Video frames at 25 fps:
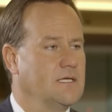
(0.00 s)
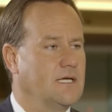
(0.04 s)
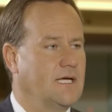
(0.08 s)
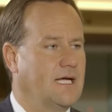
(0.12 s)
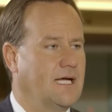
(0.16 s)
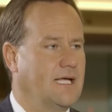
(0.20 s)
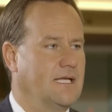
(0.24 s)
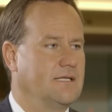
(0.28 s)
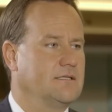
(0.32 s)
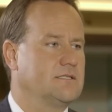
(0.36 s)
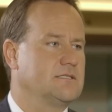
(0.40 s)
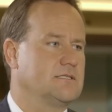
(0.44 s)

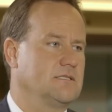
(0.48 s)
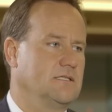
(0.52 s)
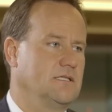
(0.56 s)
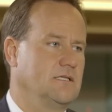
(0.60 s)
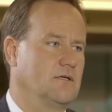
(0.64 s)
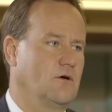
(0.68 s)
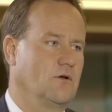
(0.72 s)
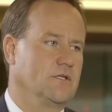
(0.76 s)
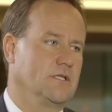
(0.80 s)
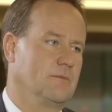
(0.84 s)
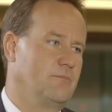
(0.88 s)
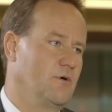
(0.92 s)
And
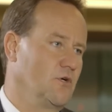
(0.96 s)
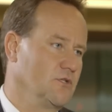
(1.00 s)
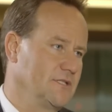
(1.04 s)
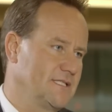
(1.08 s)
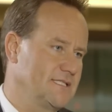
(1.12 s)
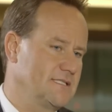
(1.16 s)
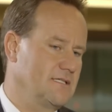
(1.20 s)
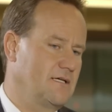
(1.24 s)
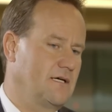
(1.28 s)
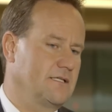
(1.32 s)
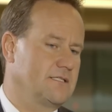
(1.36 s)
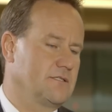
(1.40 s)
on the bond
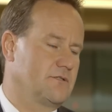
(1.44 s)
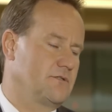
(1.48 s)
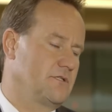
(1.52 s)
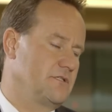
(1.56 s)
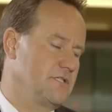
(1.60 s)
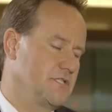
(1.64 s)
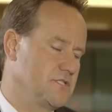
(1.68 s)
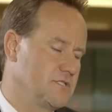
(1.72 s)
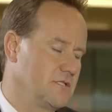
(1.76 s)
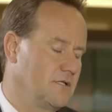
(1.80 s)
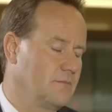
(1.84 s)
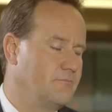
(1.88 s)
side, the
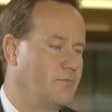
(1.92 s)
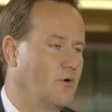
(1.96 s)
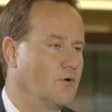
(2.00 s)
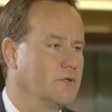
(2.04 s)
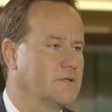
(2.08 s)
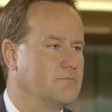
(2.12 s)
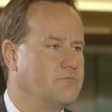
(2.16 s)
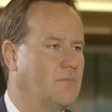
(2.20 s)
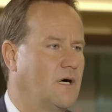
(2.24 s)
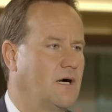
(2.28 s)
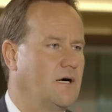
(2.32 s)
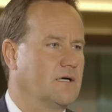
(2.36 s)
traditional
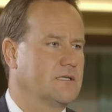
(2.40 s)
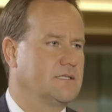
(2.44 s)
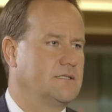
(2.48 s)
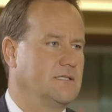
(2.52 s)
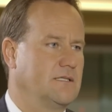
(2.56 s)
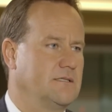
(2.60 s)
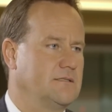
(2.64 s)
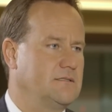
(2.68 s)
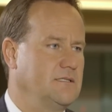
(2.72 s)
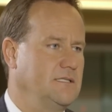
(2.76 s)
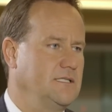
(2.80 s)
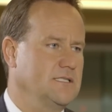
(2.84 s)
bond
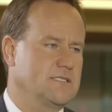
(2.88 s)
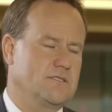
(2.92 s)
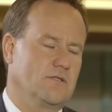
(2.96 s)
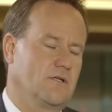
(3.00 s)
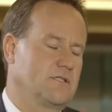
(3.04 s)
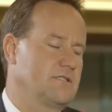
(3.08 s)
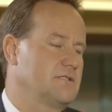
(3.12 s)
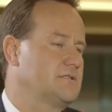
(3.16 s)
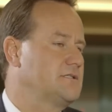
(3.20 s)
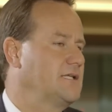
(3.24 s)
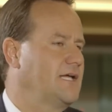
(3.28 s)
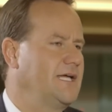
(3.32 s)
market is
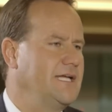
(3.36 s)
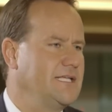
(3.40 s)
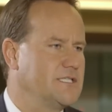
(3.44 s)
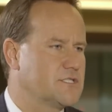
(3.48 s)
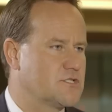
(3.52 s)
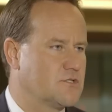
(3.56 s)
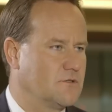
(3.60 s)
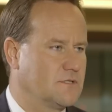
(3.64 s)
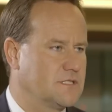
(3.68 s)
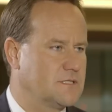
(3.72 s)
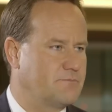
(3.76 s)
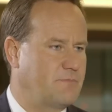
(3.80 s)
not
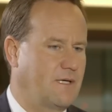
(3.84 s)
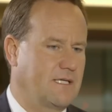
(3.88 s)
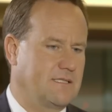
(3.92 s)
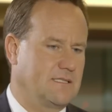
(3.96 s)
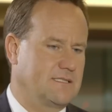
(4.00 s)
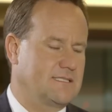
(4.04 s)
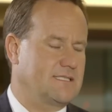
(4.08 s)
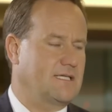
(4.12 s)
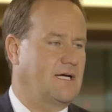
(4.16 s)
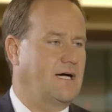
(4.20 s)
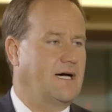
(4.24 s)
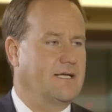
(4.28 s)
dangerous, but
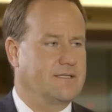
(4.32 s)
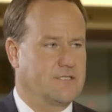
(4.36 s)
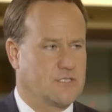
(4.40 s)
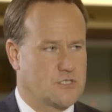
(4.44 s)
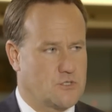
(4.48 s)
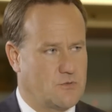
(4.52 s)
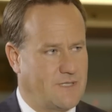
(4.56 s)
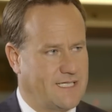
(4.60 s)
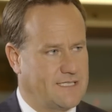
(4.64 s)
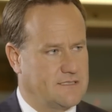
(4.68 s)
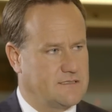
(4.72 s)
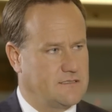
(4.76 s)
it's
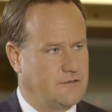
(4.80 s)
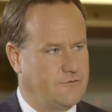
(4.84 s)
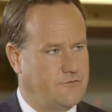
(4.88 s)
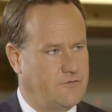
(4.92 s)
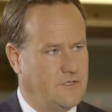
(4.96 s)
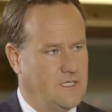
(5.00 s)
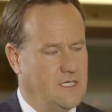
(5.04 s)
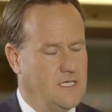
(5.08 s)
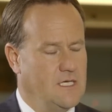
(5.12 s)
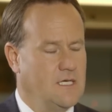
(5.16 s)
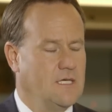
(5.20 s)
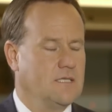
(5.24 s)
unattractive.
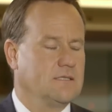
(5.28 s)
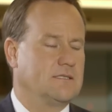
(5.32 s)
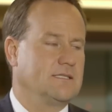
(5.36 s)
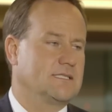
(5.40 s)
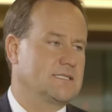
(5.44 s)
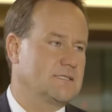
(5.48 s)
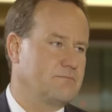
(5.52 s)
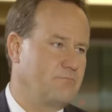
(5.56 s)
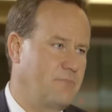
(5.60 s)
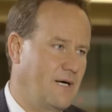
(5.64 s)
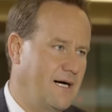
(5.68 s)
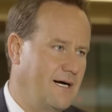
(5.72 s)

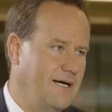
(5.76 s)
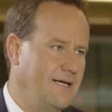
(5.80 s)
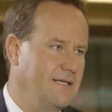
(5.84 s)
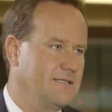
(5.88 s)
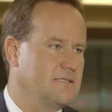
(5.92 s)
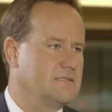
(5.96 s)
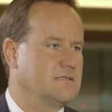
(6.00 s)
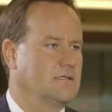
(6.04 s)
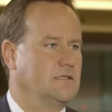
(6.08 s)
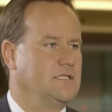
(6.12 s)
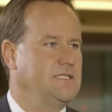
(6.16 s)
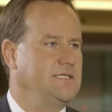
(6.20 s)

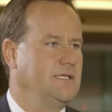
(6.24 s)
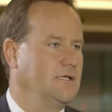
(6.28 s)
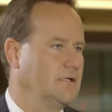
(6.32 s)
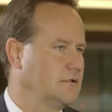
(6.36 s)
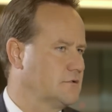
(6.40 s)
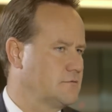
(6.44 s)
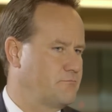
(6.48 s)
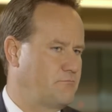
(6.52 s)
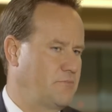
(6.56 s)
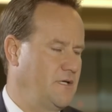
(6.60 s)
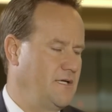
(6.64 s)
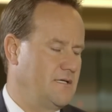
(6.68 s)
Despite a
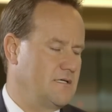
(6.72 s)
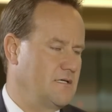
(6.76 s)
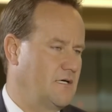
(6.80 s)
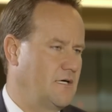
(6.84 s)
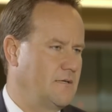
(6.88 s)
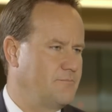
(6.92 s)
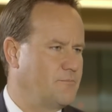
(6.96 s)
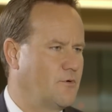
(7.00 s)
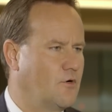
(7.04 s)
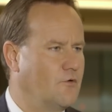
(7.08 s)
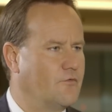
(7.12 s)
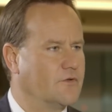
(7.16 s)
yield
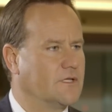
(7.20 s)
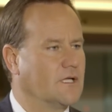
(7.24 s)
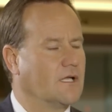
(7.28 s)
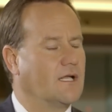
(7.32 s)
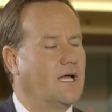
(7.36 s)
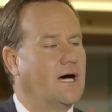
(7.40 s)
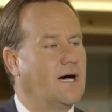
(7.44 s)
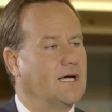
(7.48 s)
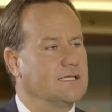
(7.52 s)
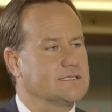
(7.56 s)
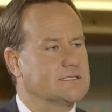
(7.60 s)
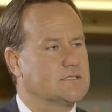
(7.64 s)
pickup over the
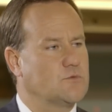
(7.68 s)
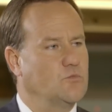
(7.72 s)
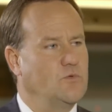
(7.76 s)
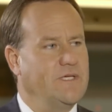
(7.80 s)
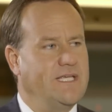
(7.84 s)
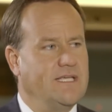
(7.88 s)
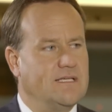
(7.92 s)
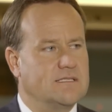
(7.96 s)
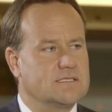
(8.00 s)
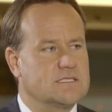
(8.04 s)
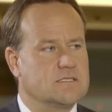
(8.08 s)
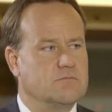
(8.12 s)
last
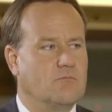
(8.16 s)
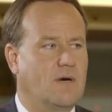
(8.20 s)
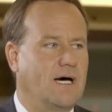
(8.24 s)
weeks,